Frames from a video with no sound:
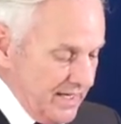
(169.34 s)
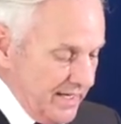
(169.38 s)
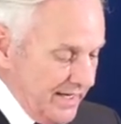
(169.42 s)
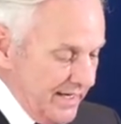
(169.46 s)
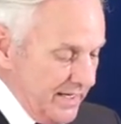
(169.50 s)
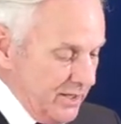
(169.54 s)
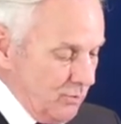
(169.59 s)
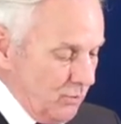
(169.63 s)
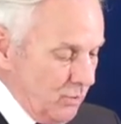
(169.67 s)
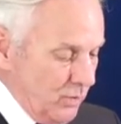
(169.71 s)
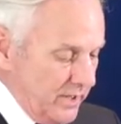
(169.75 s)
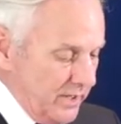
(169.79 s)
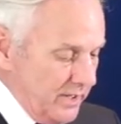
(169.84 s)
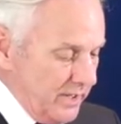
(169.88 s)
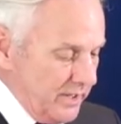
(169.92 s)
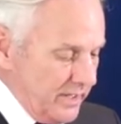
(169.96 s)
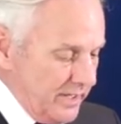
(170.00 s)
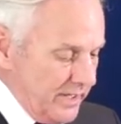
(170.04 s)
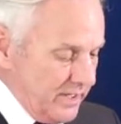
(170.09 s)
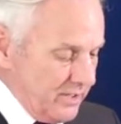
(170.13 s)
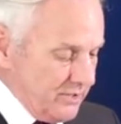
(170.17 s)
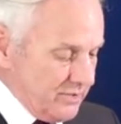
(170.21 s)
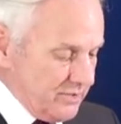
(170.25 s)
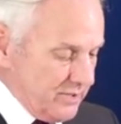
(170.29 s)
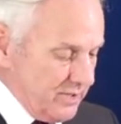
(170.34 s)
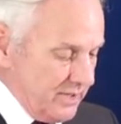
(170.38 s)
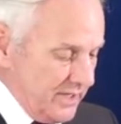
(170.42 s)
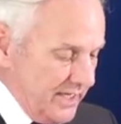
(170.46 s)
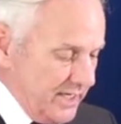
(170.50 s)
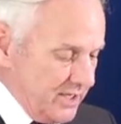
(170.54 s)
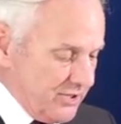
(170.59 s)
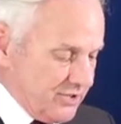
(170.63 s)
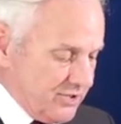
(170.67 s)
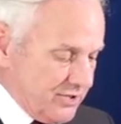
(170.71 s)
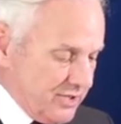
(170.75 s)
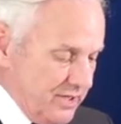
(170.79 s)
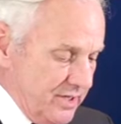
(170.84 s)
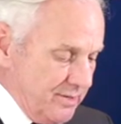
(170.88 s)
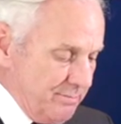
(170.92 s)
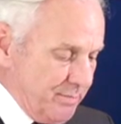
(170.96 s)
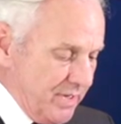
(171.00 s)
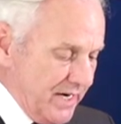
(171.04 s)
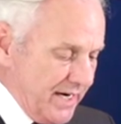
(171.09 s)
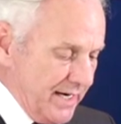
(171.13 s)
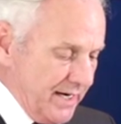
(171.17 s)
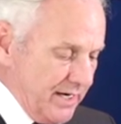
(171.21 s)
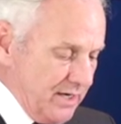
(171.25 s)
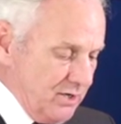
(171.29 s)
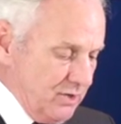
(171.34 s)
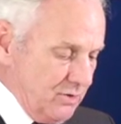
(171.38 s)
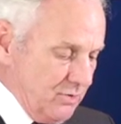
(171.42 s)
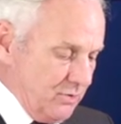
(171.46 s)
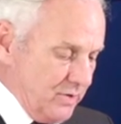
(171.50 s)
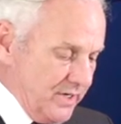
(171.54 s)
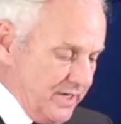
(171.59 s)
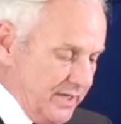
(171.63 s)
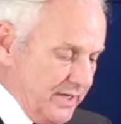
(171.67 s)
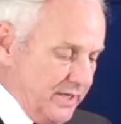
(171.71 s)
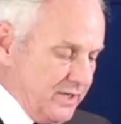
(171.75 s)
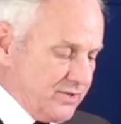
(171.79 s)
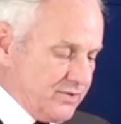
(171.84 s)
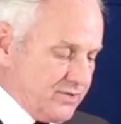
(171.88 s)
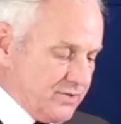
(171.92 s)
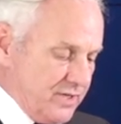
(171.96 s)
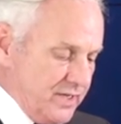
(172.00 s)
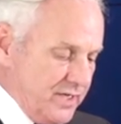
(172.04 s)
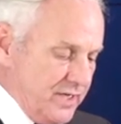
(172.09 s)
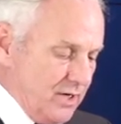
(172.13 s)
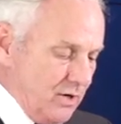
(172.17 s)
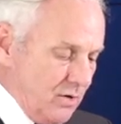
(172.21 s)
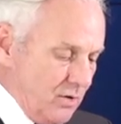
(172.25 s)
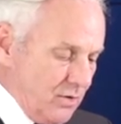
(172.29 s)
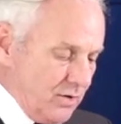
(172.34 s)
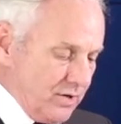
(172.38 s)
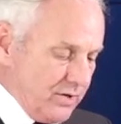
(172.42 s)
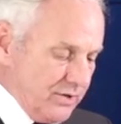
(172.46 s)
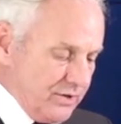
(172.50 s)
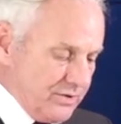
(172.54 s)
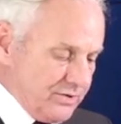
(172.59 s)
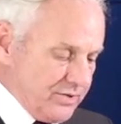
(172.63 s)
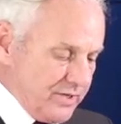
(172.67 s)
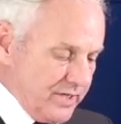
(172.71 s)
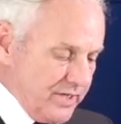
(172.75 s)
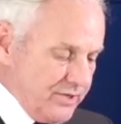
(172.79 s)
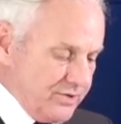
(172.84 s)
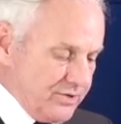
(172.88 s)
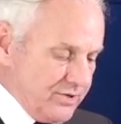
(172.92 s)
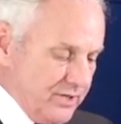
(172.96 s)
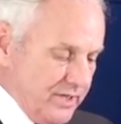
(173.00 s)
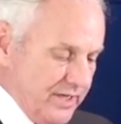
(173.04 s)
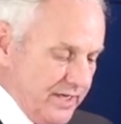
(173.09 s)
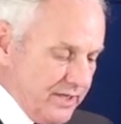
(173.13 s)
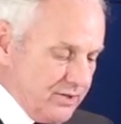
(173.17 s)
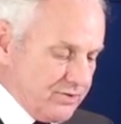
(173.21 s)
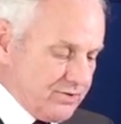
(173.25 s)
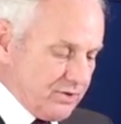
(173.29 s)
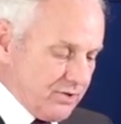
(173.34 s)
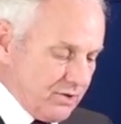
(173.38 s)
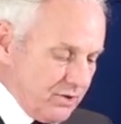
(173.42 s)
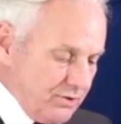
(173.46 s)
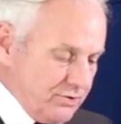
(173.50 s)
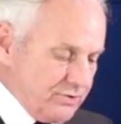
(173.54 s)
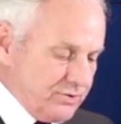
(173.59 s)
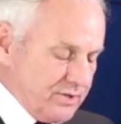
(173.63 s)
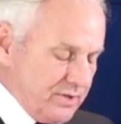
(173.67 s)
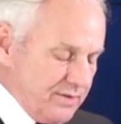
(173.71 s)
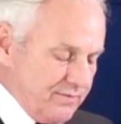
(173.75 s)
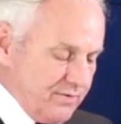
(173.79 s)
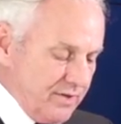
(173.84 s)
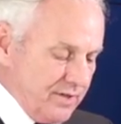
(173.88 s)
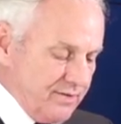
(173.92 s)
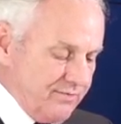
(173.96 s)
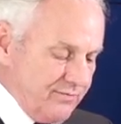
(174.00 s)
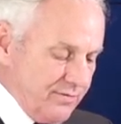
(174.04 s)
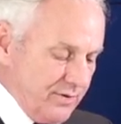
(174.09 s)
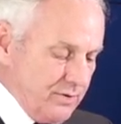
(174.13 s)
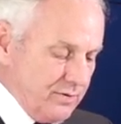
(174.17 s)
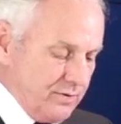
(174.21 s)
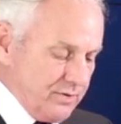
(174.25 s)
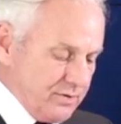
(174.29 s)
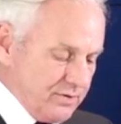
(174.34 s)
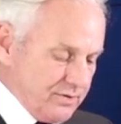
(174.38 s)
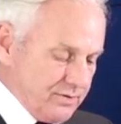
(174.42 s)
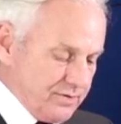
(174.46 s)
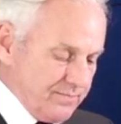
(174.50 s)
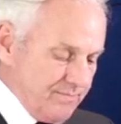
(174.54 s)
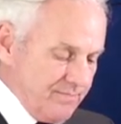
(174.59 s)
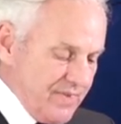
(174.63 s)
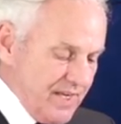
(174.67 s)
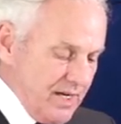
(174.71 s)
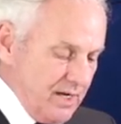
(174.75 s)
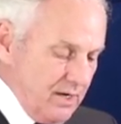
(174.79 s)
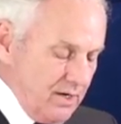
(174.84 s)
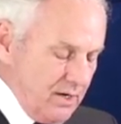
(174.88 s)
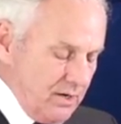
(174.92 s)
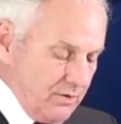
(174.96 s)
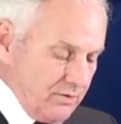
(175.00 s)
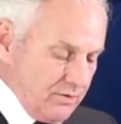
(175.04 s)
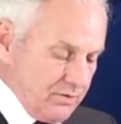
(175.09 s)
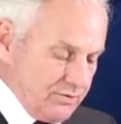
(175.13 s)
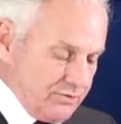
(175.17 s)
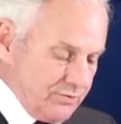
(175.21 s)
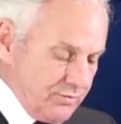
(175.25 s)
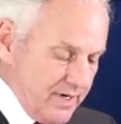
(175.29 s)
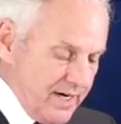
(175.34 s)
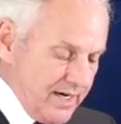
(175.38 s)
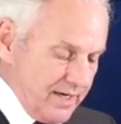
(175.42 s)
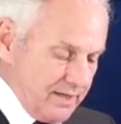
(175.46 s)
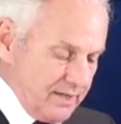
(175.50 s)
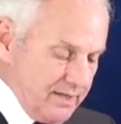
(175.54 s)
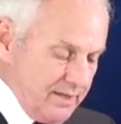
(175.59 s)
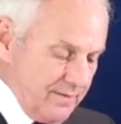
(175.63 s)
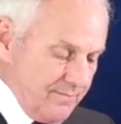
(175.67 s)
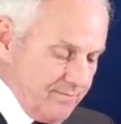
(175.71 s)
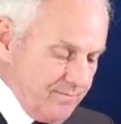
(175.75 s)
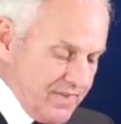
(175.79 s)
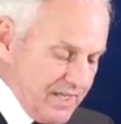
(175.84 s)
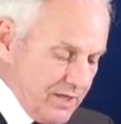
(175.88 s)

And whereas SCBIO is the organization exclusively focused on attracting